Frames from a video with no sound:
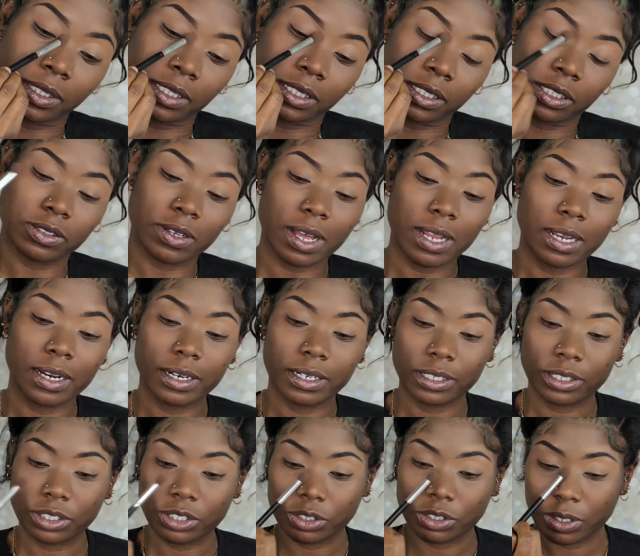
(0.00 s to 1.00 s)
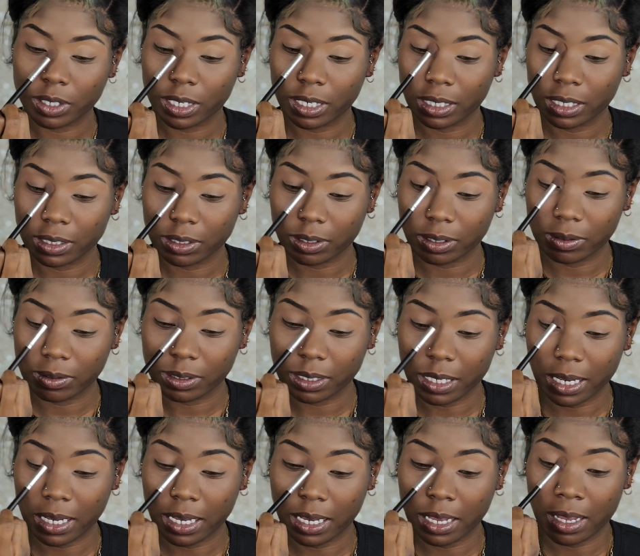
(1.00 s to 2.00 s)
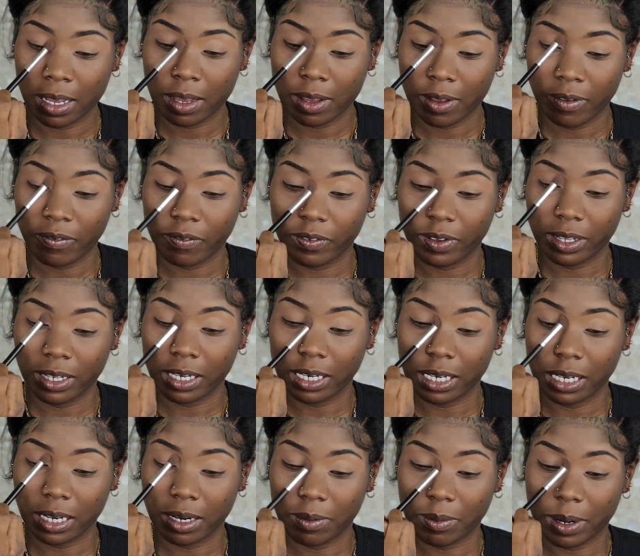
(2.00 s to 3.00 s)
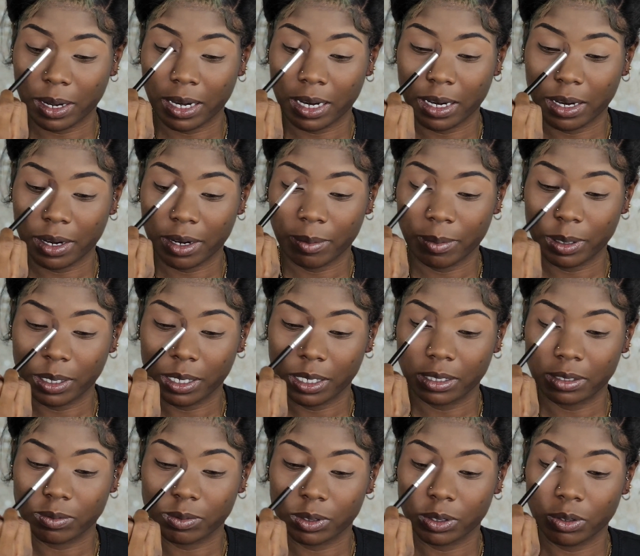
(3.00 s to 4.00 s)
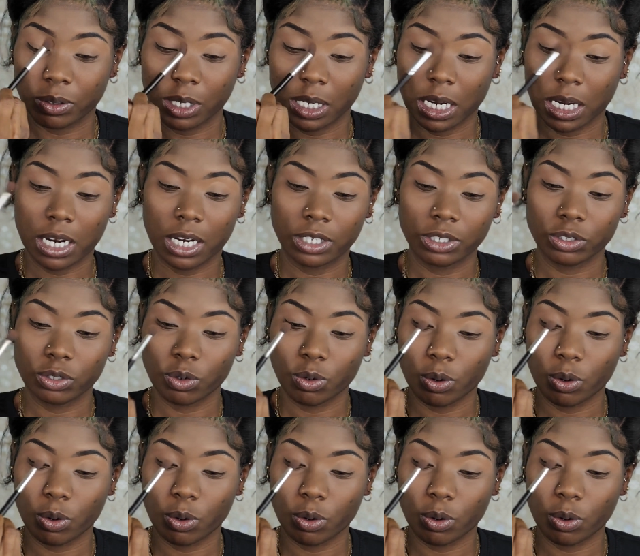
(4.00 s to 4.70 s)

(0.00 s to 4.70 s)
So I learned this trick. So it's like fill it in right here because when you contour,